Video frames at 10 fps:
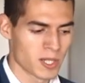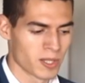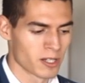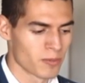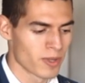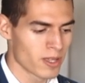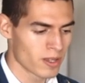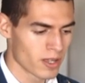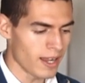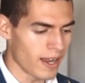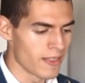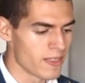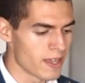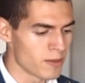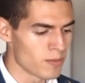a little bit and
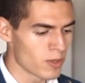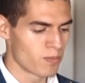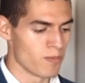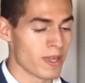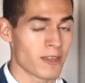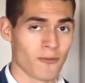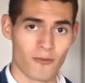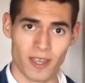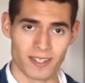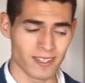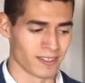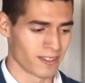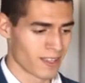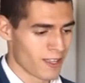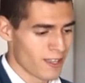then make it fade in.
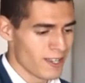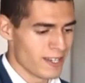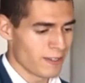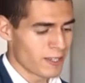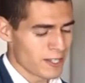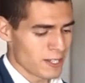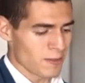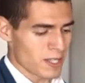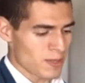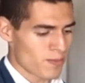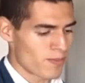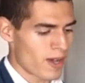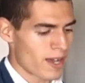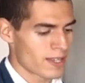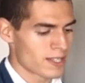Now you can do this
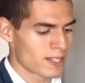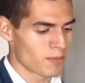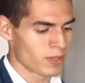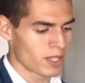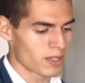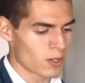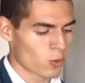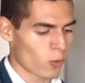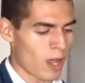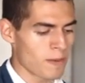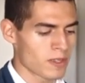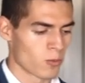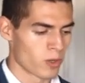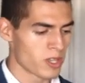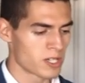by simply grabbing
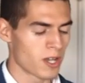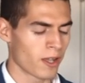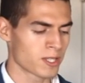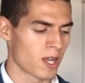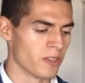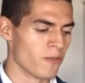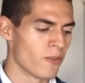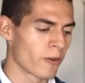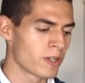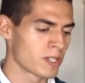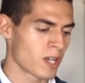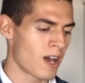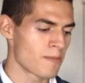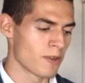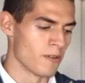one of the dots on the very
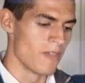top of